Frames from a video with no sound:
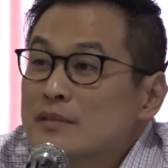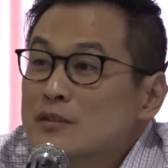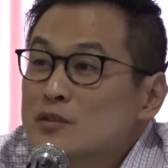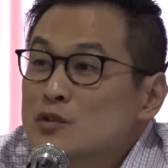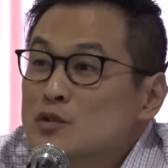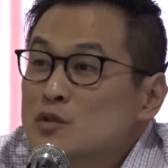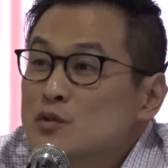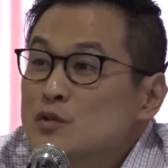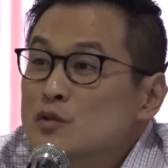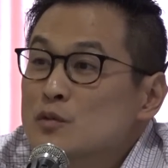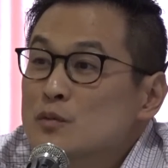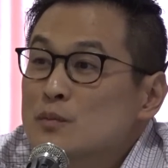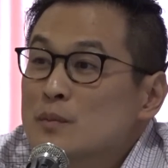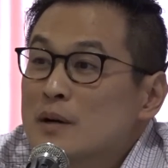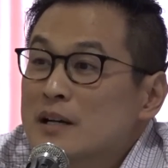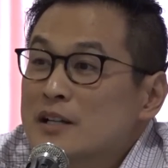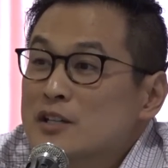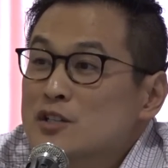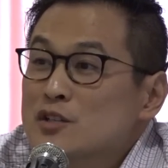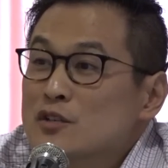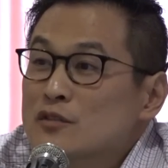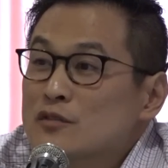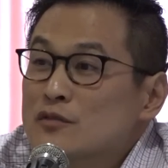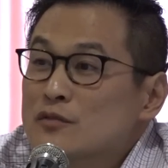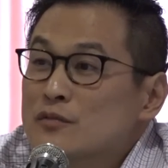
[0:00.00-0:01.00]
too
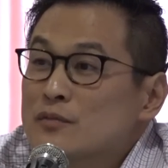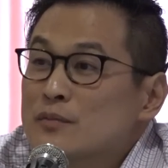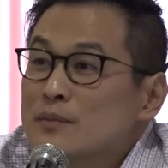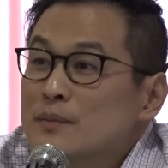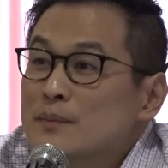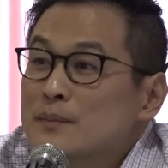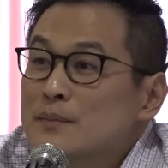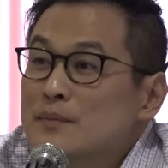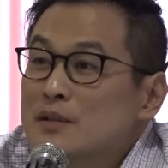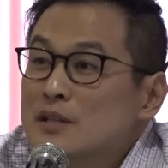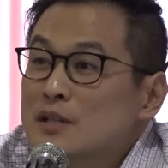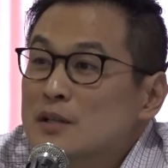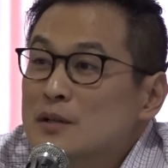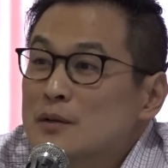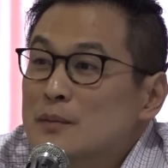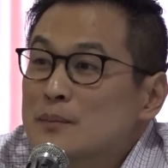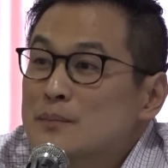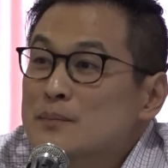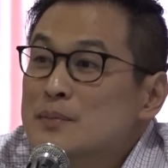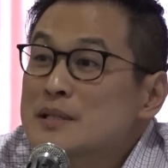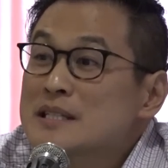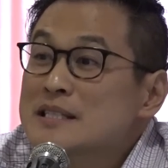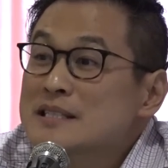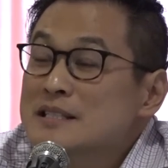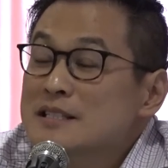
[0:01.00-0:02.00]
much of
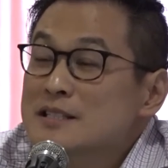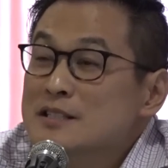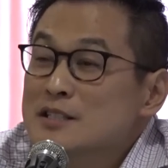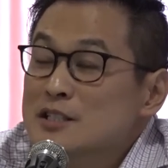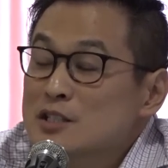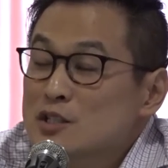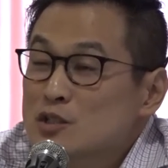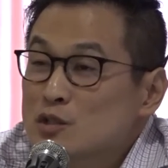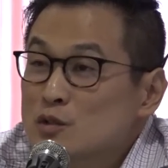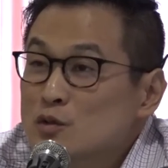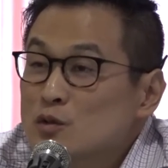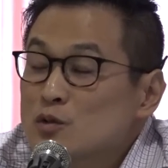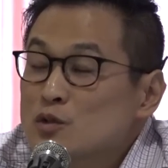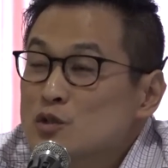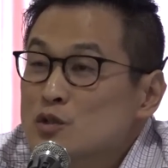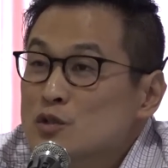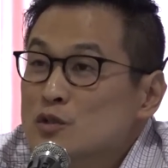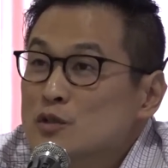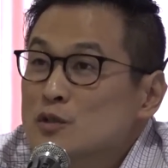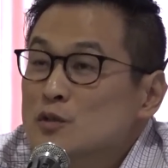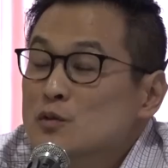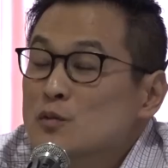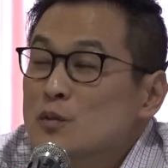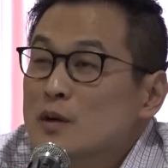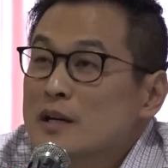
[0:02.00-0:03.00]
business as
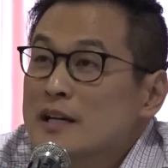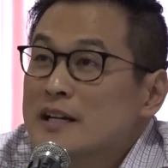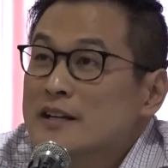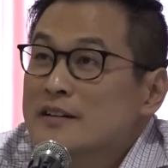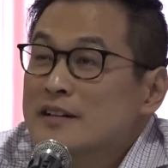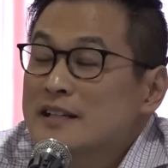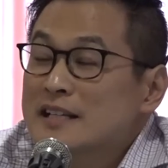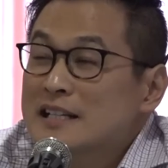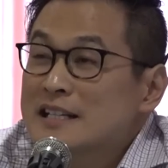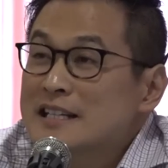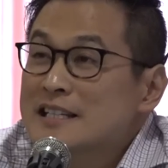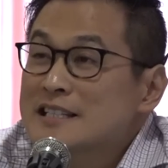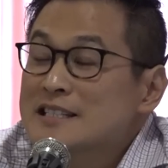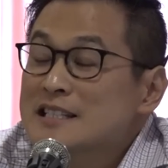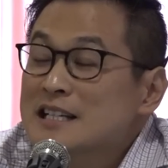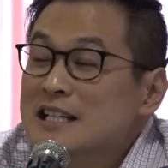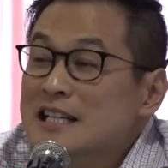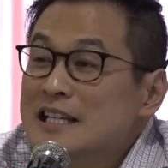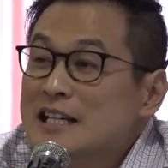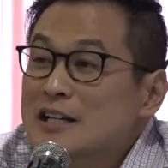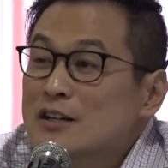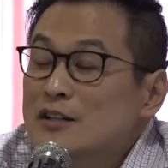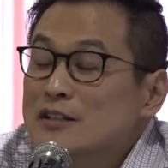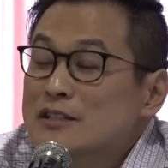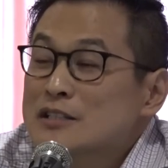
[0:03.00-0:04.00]
usual, where elites
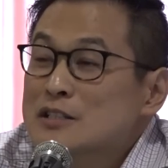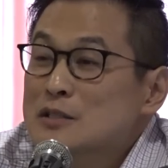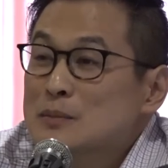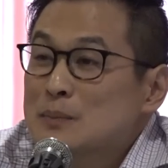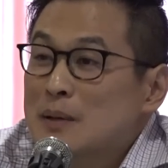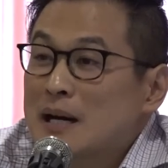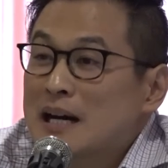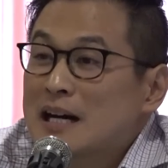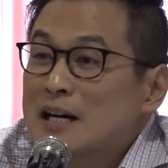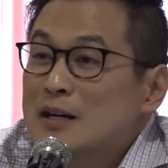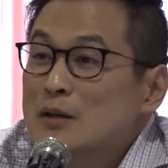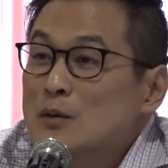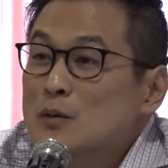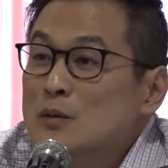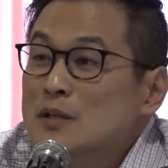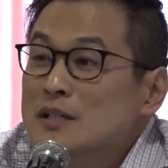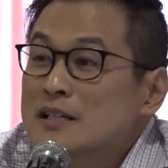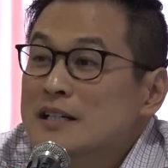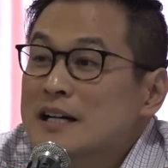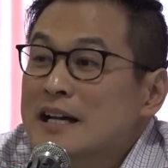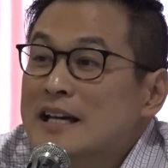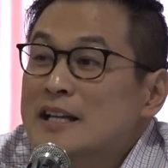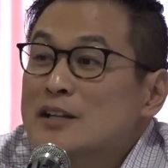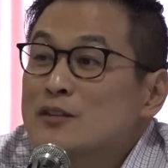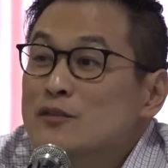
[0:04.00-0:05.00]
cling on to
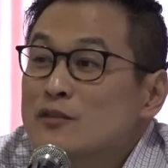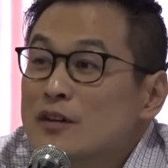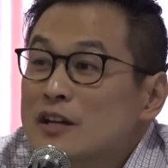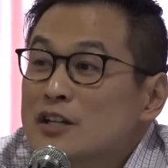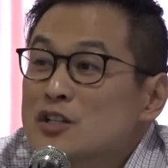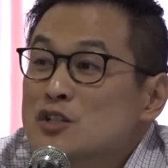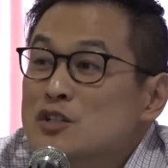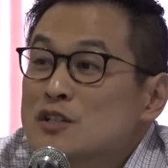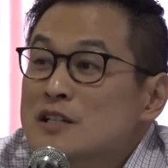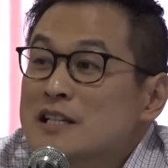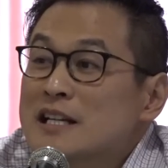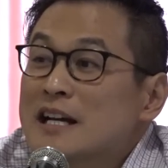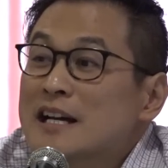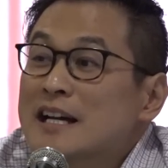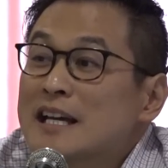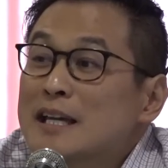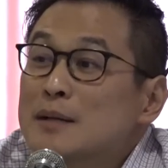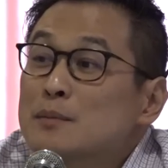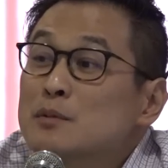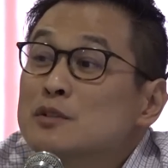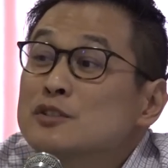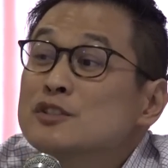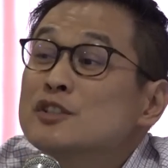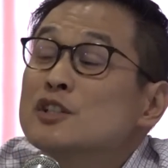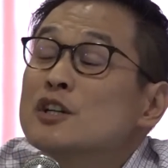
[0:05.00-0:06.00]
power and eventually are
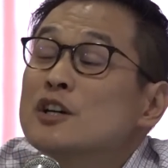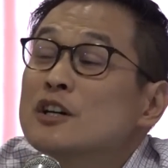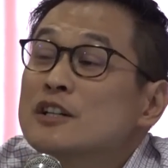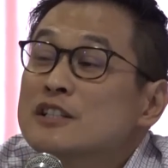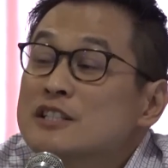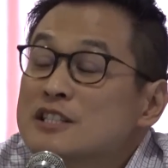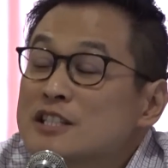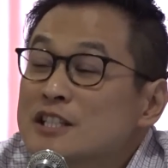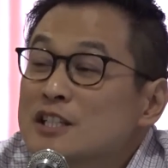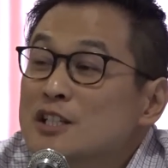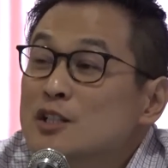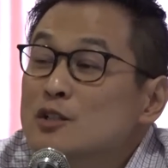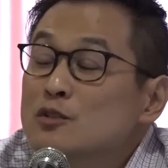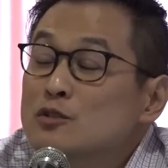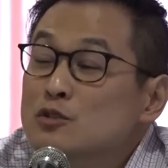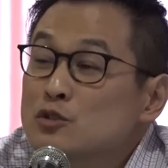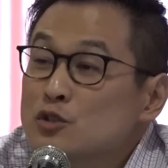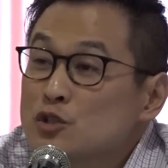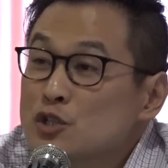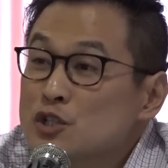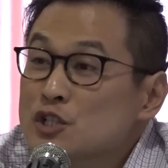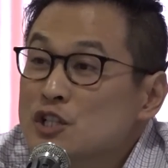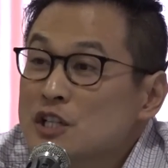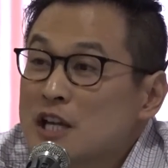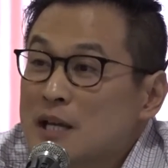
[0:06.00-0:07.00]
able to continue to
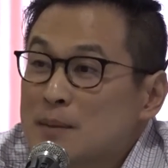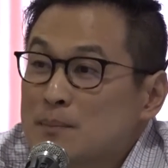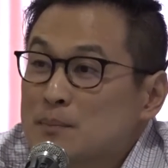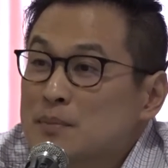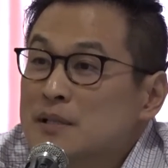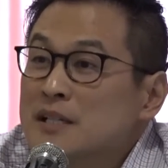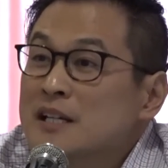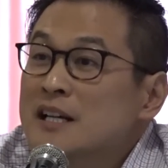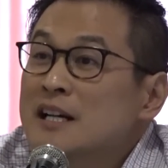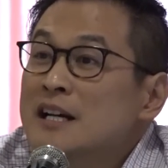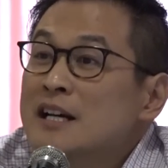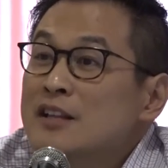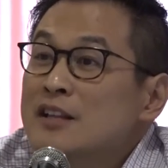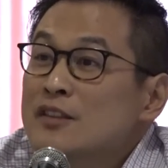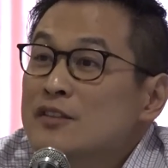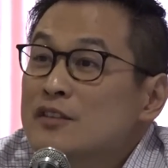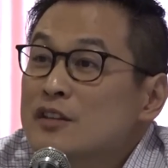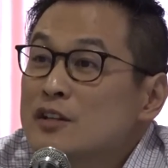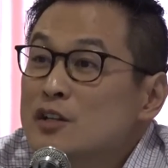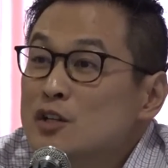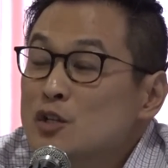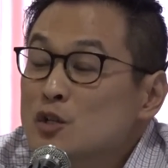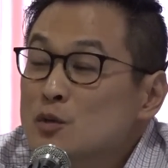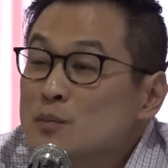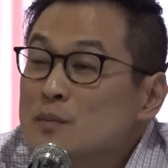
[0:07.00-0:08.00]
shape
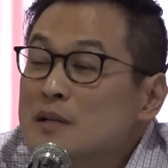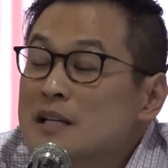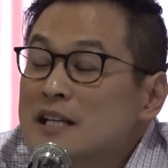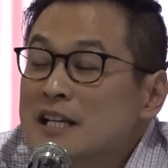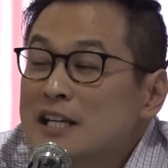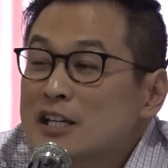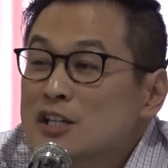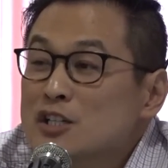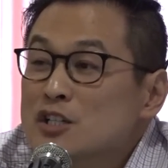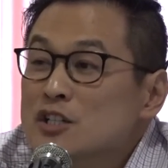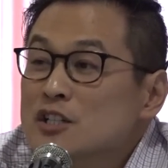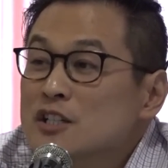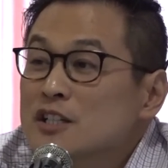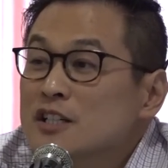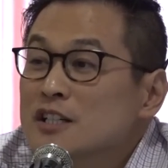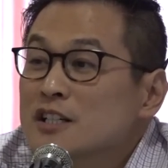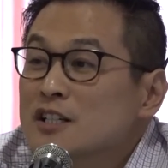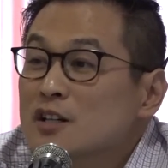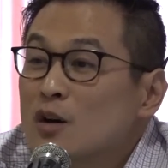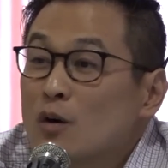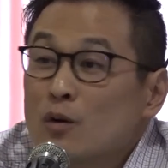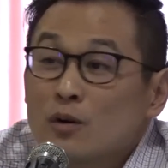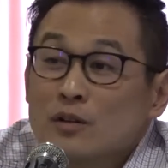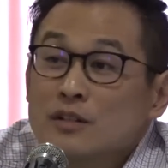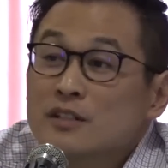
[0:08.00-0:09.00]
the new
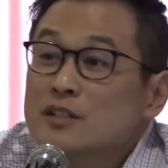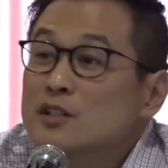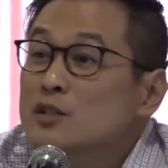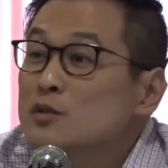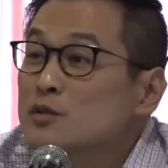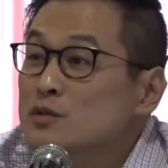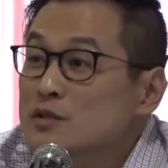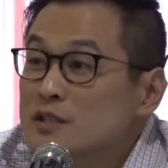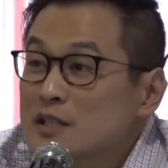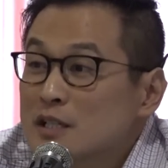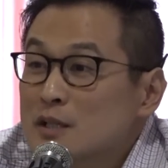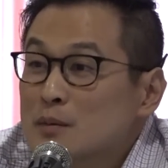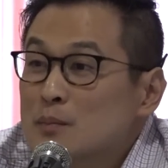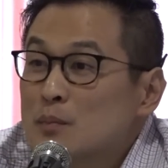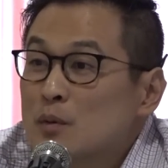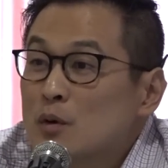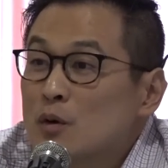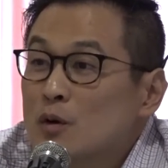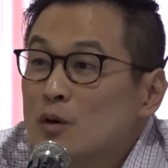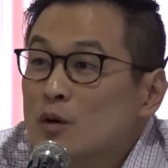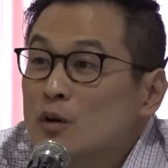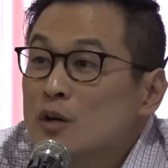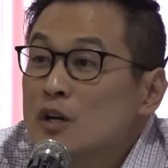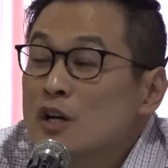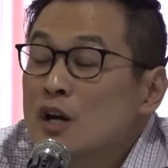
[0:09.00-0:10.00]
Malaysia or the new
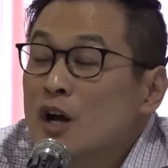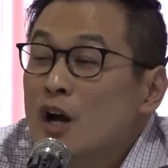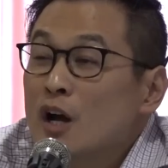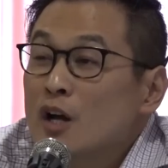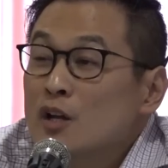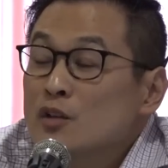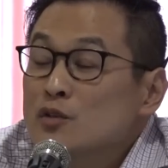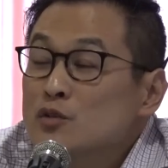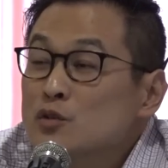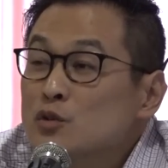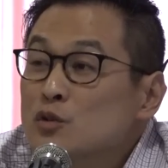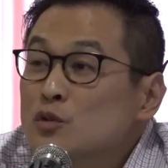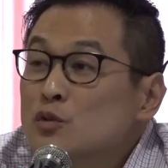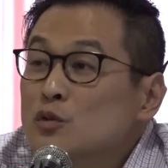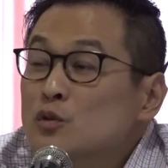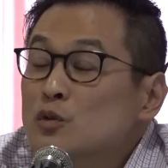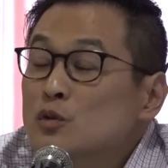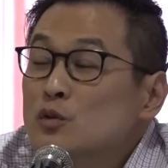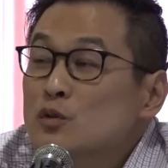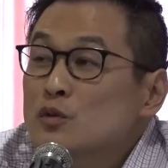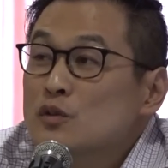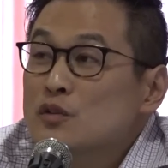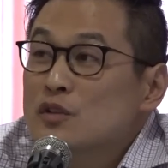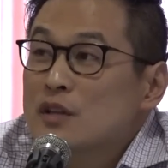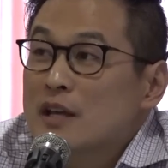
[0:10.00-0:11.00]
Singapore
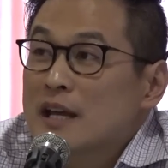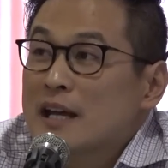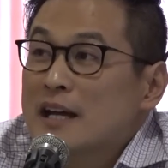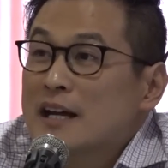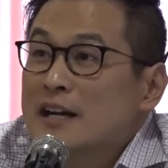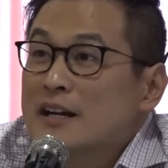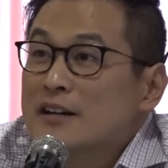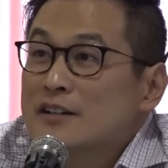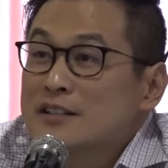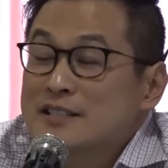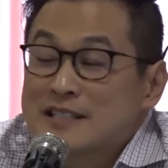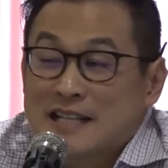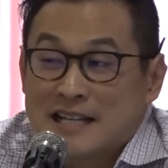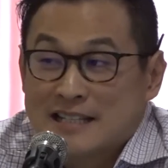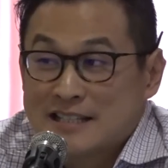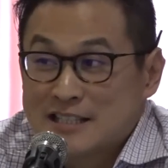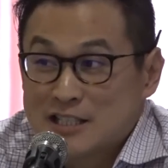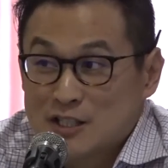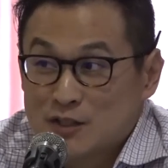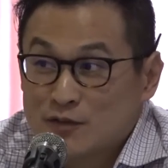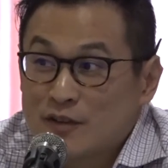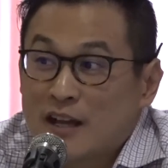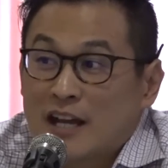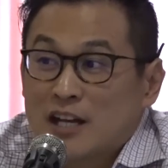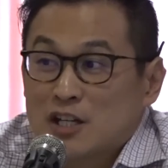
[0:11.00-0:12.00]
to their
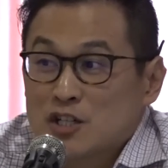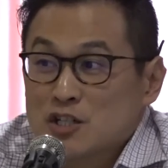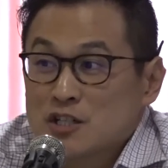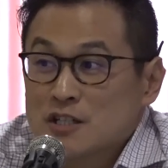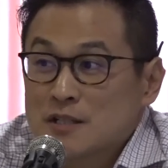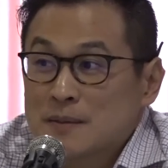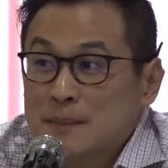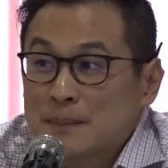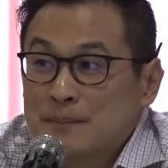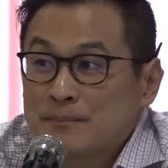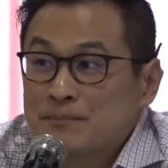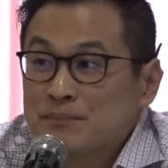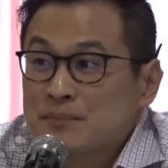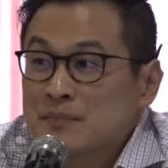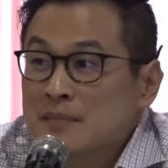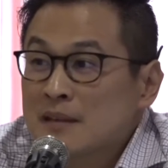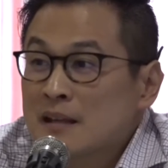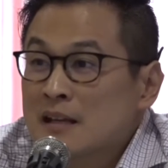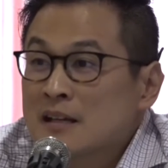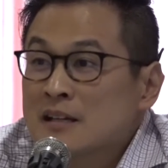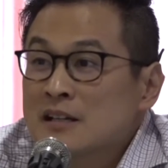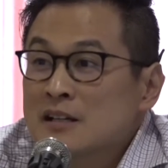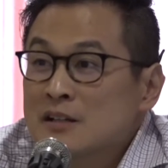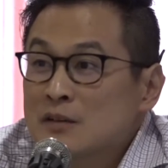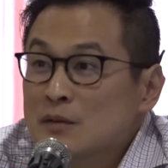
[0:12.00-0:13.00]
satisfaction,
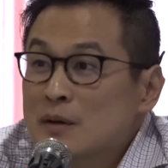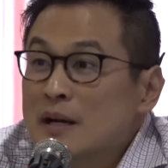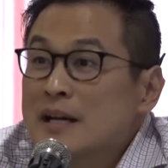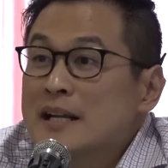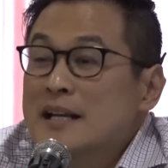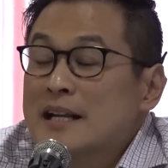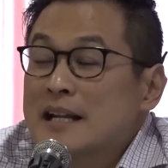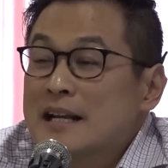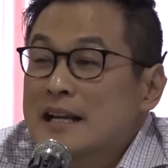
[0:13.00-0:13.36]
right?